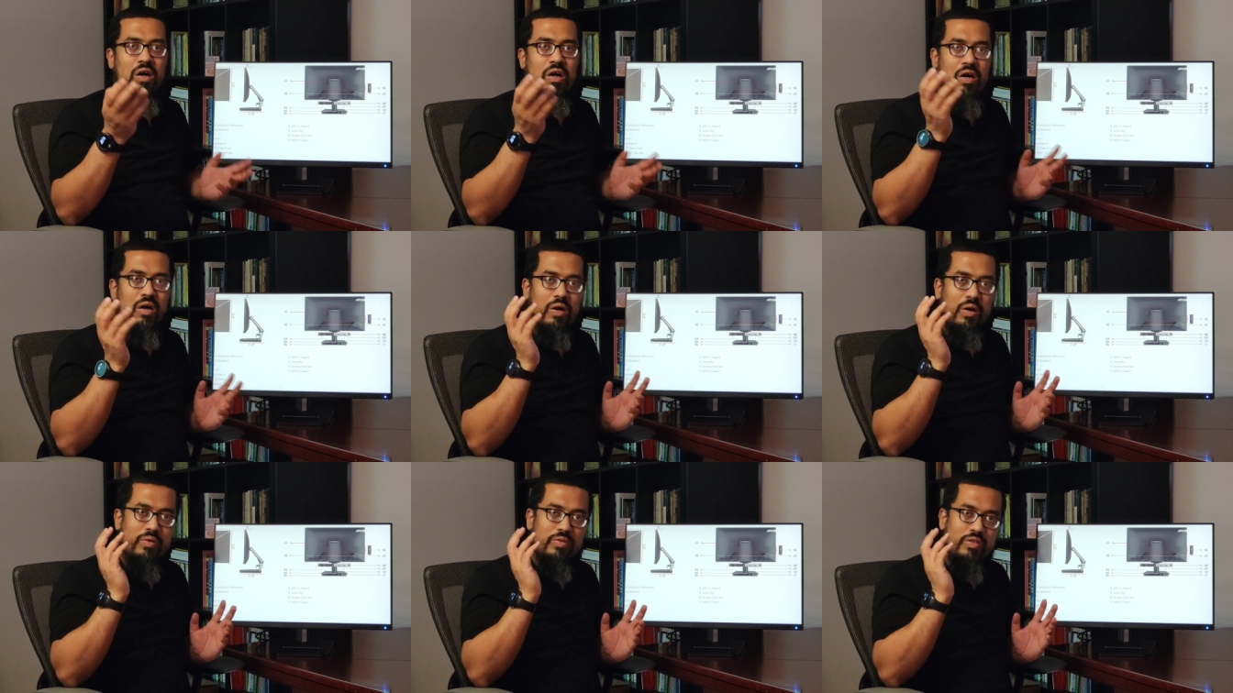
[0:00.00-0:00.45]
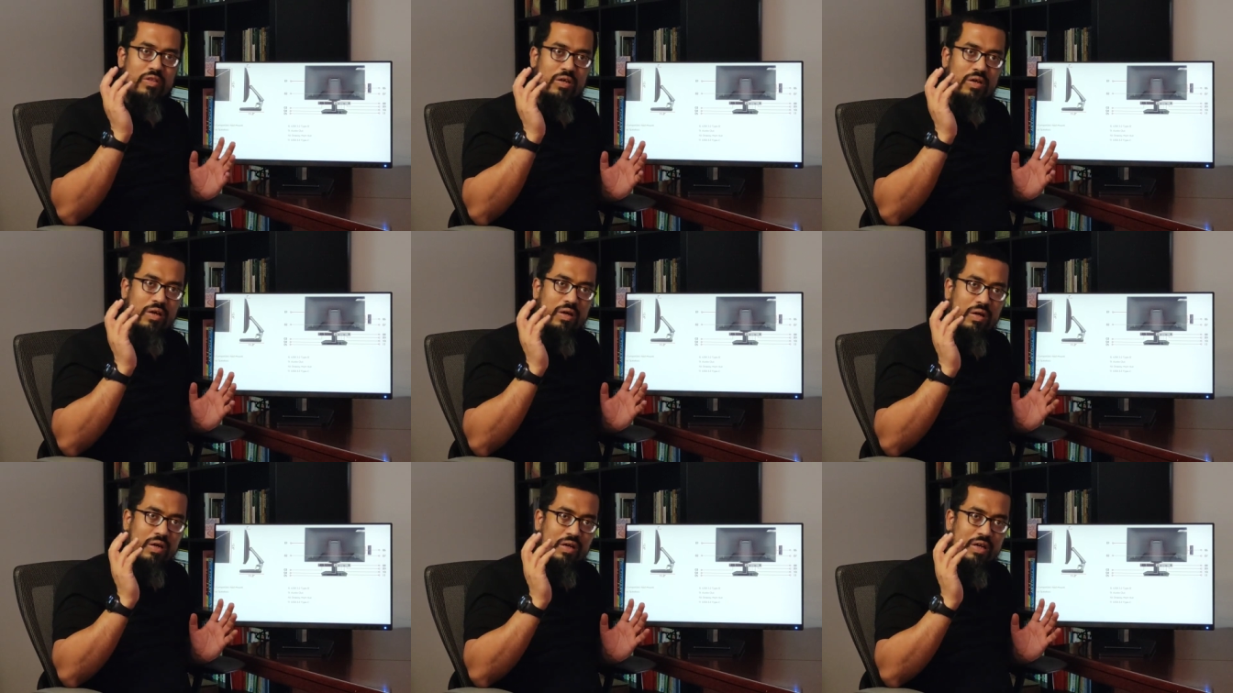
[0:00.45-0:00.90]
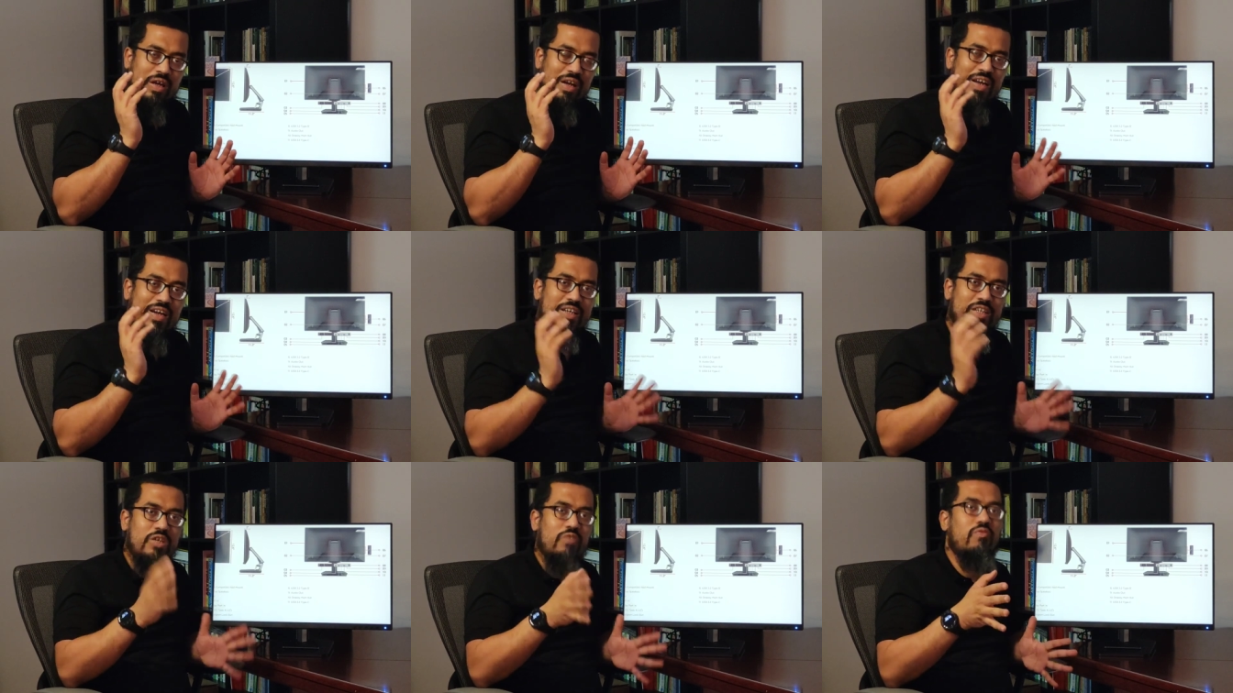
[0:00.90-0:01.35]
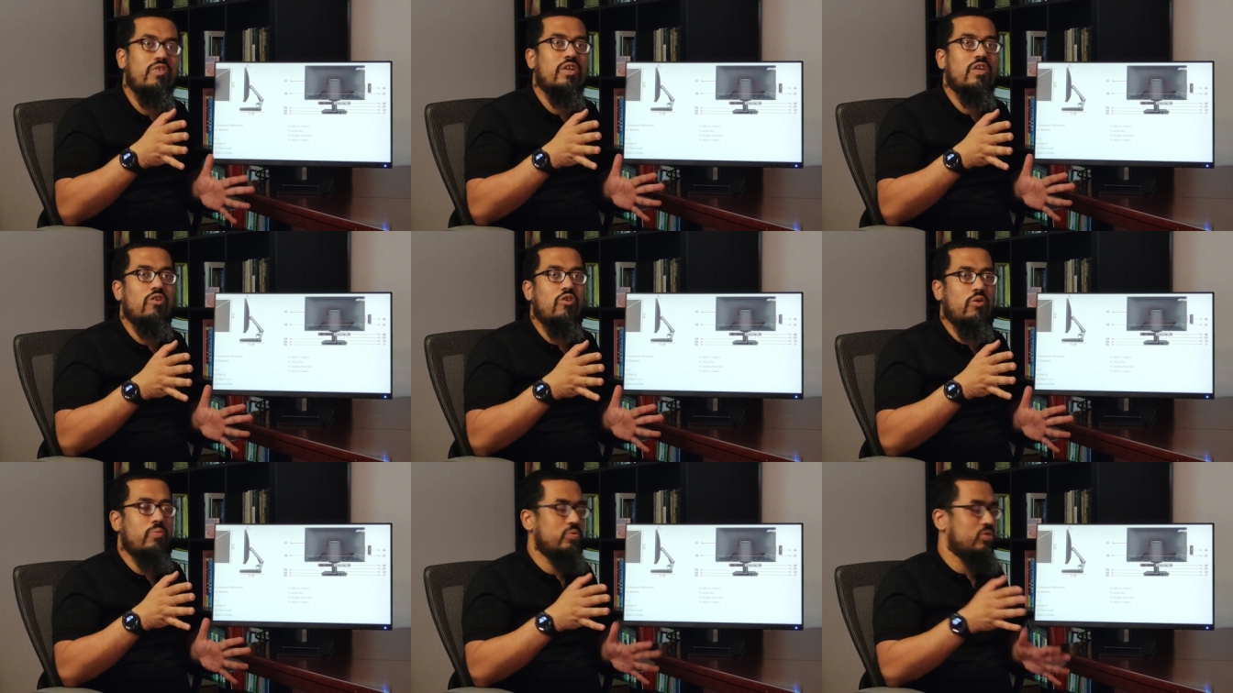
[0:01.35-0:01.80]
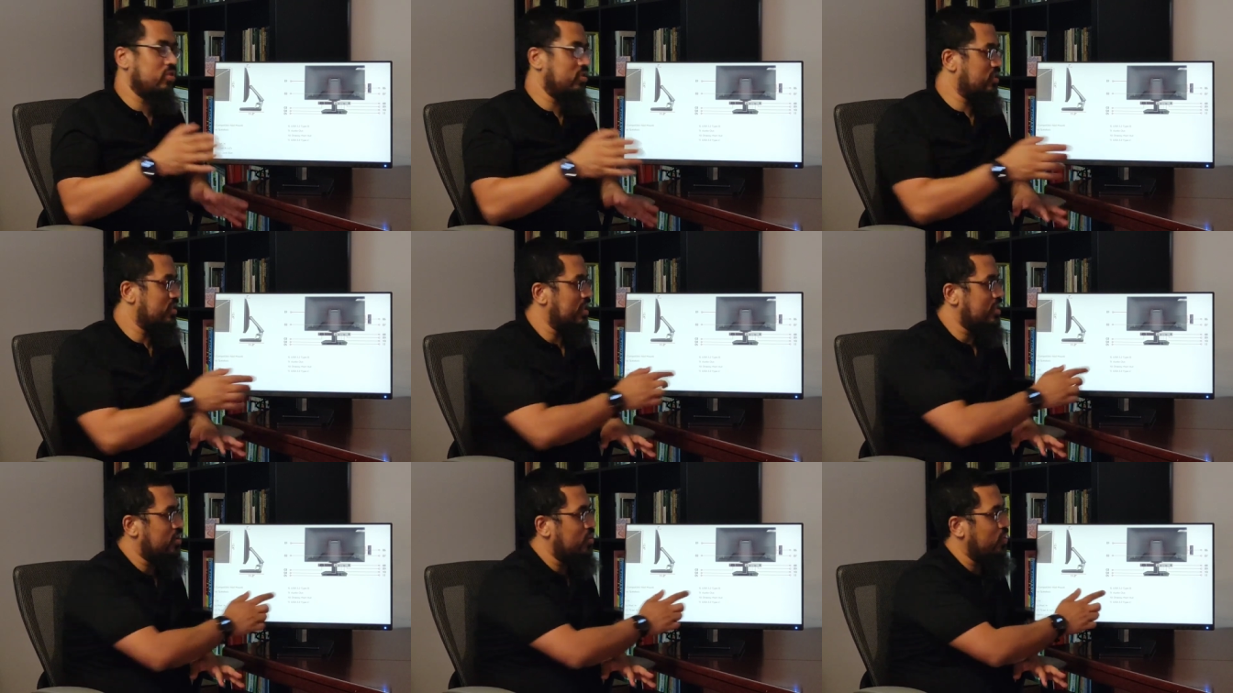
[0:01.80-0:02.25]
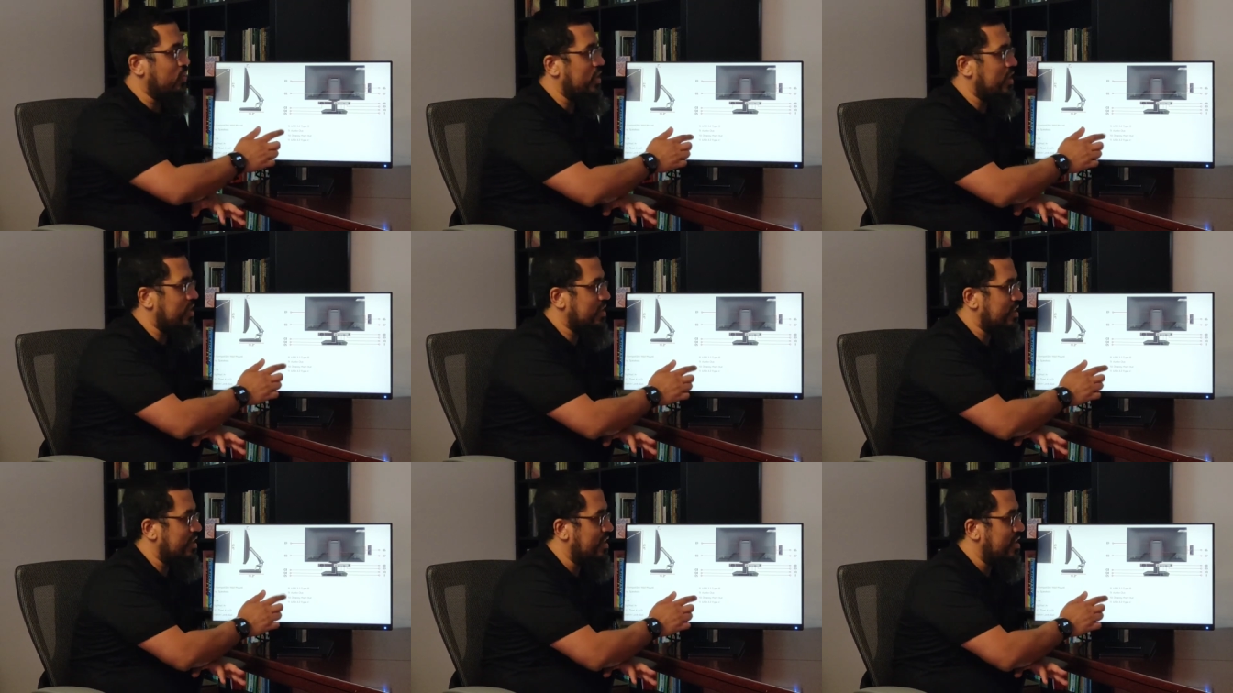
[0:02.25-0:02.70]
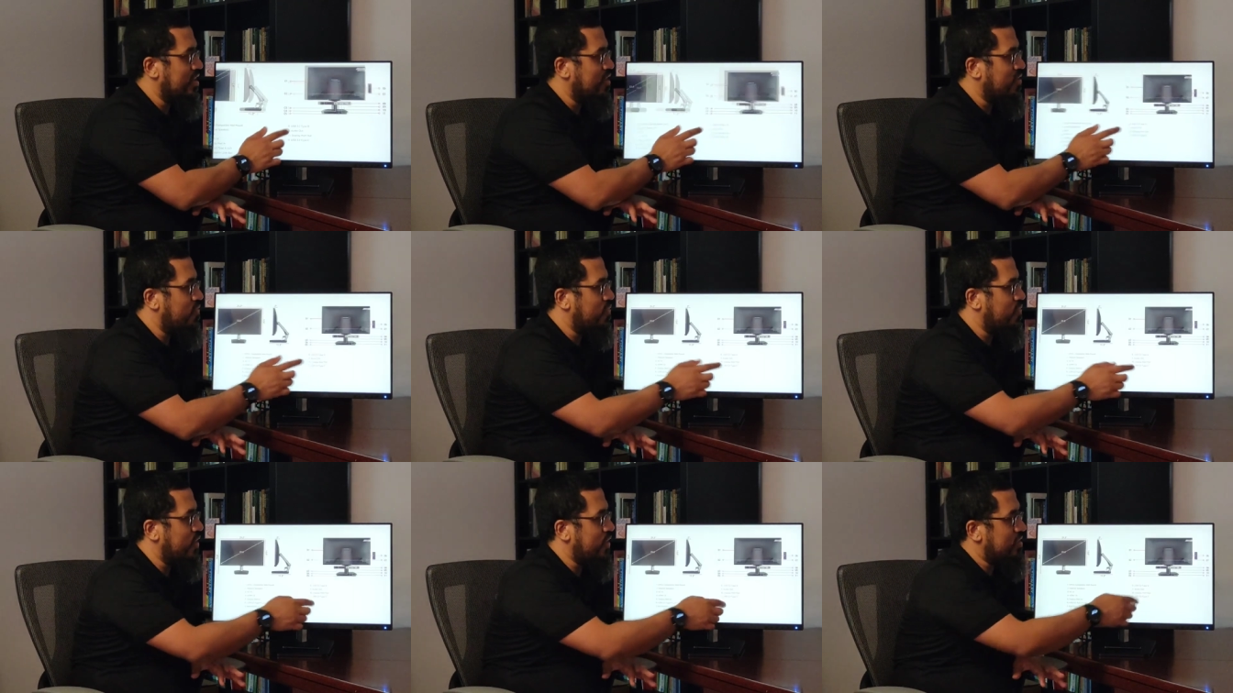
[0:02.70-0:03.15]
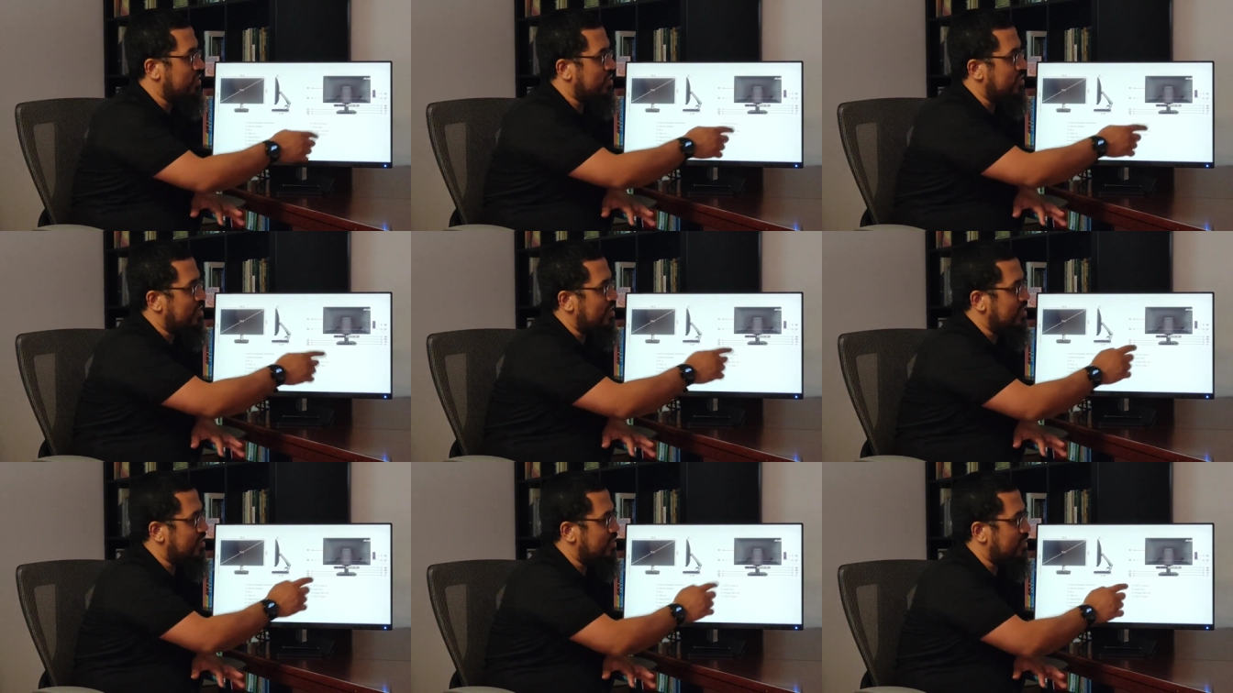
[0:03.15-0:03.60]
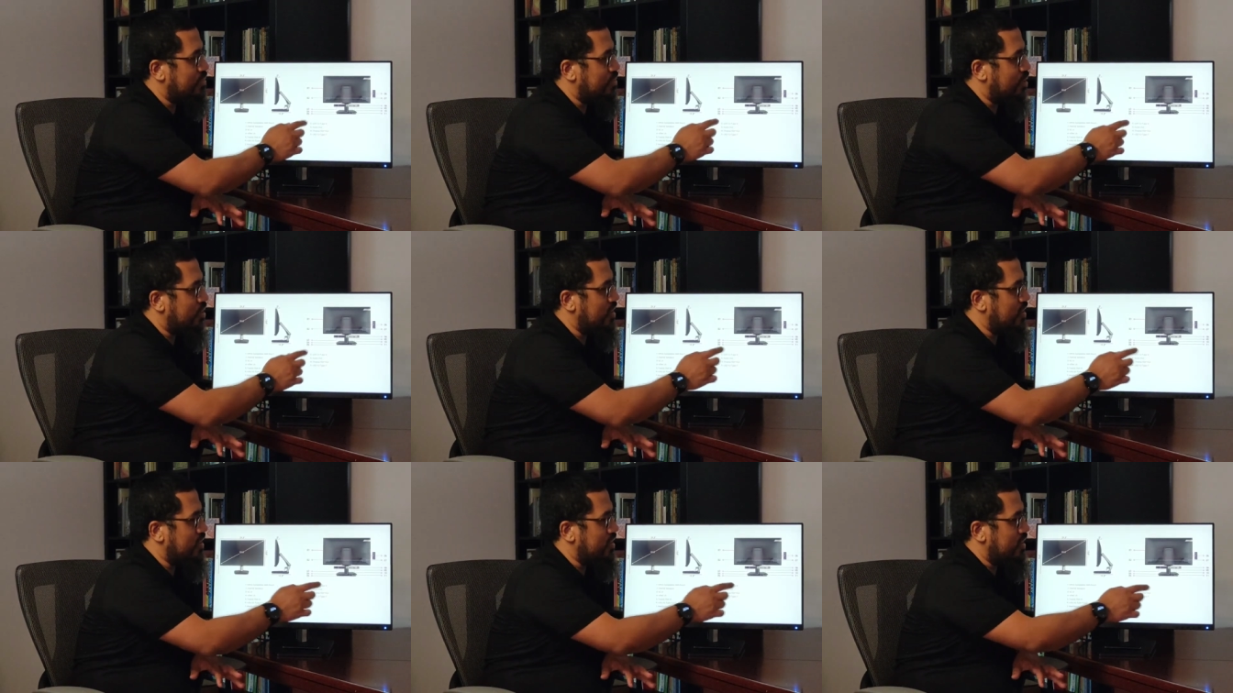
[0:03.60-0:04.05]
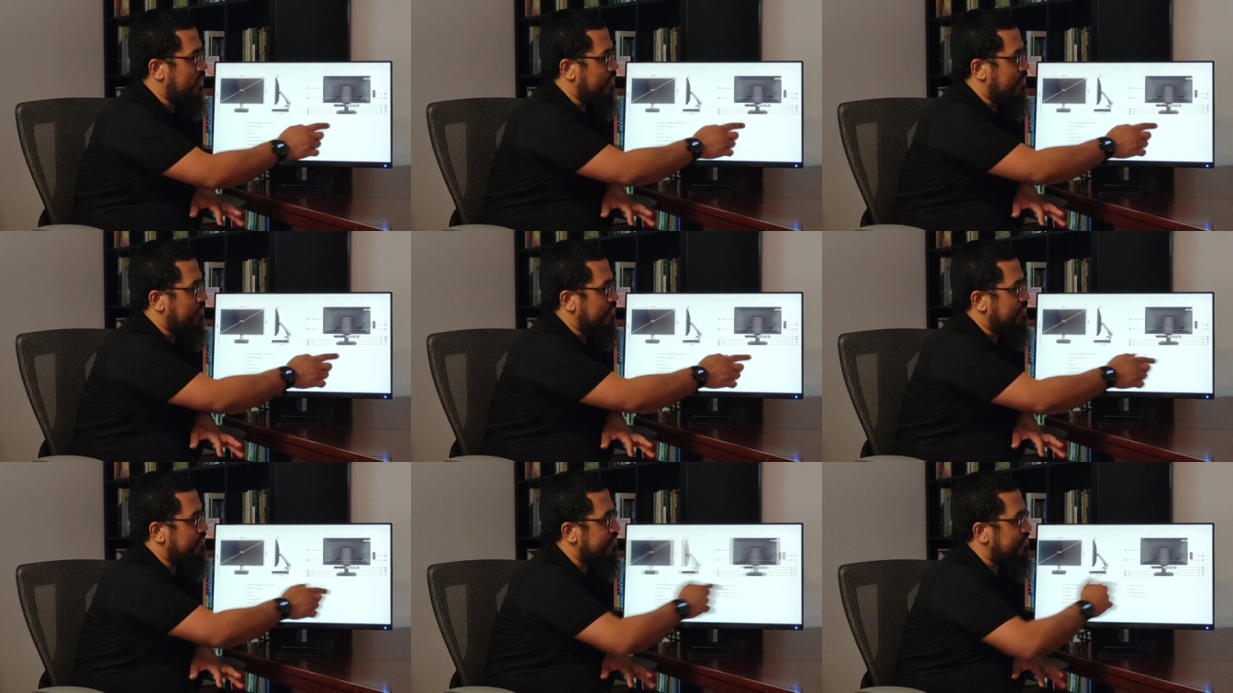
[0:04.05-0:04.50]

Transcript: the connectivity options that you get with this monitor.